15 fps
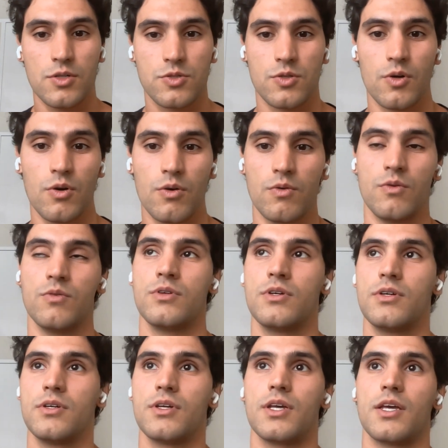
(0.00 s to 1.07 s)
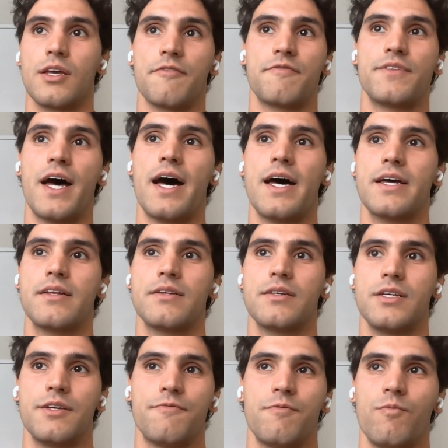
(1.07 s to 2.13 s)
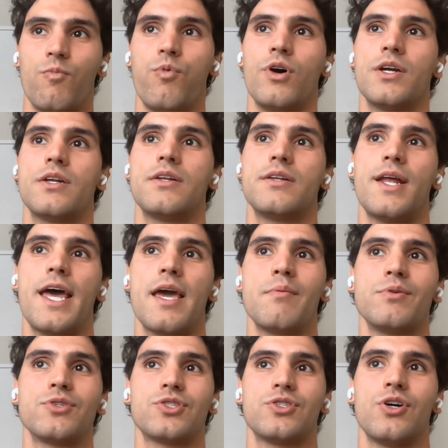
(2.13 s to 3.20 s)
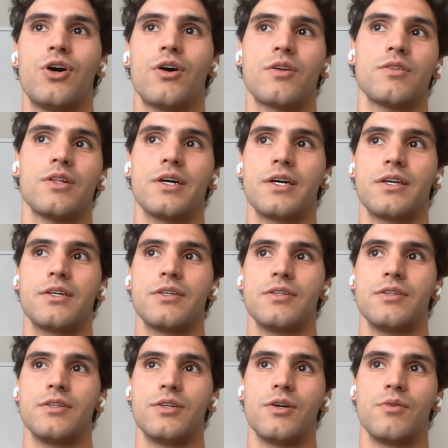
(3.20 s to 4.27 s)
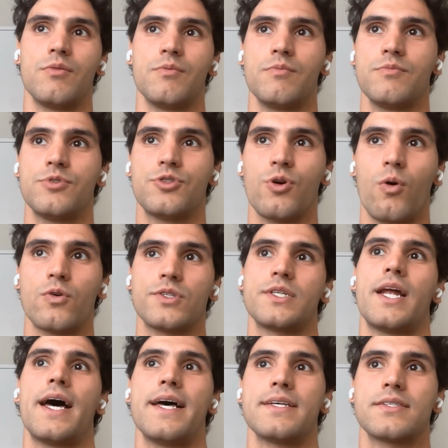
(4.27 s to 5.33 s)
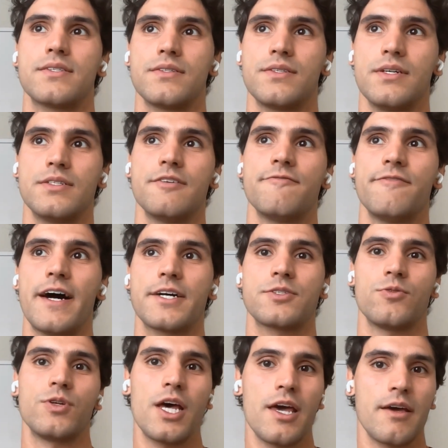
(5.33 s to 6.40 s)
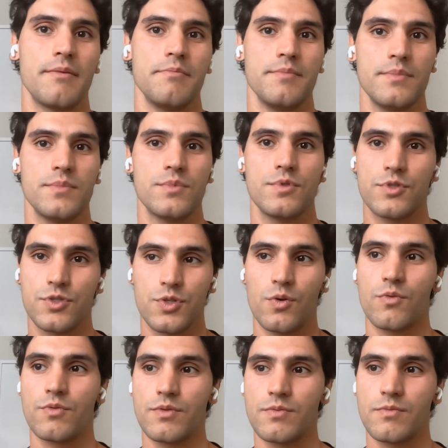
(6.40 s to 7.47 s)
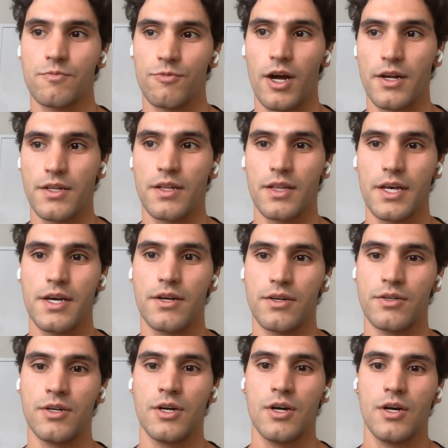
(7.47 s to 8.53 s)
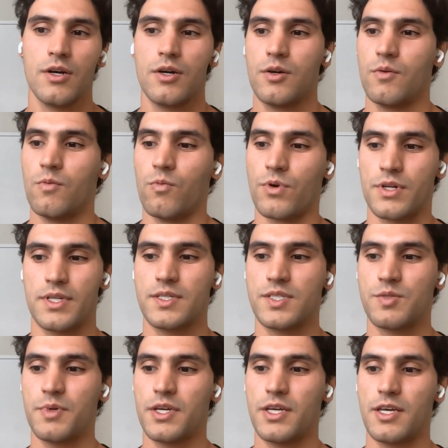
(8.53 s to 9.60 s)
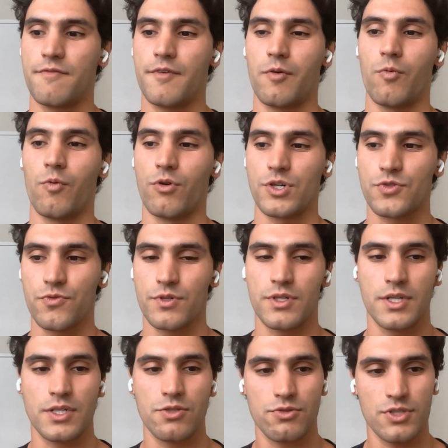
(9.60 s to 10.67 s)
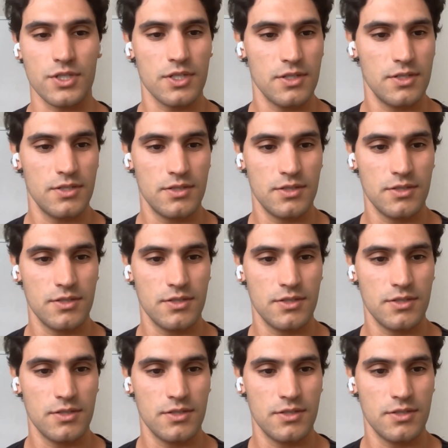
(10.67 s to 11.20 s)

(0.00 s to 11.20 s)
so if that if one name is not like you know chosen as the de facto name soon rather than later, wouldn't this be even worse for the industry?